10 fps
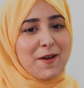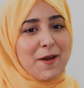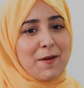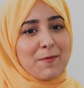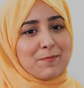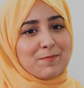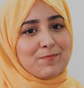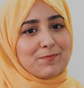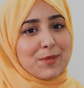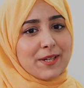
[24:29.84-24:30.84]

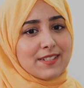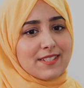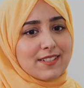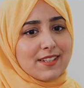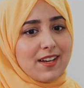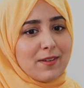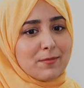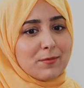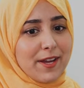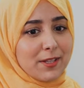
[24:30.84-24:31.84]
But
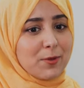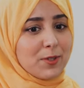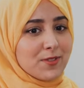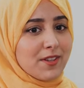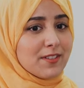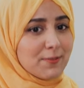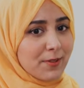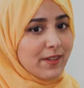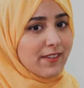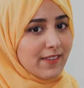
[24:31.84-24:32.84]
for anyone who does
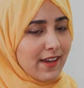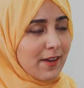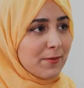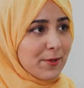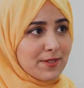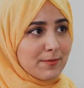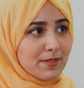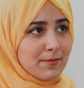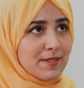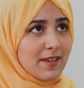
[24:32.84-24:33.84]
feel like they have those
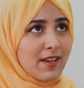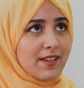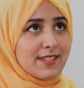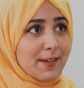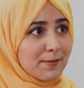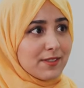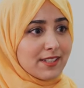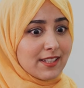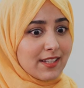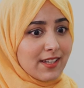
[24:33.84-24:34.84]
symptoms,
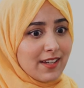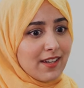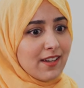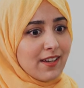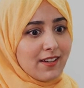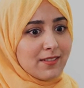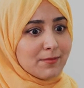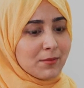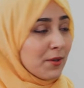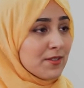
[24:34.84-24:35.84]
definitely
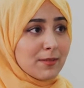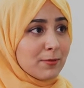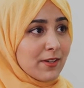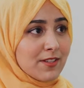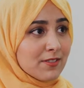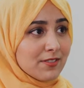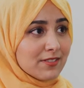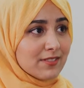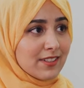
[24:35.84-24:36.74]
go see a professional.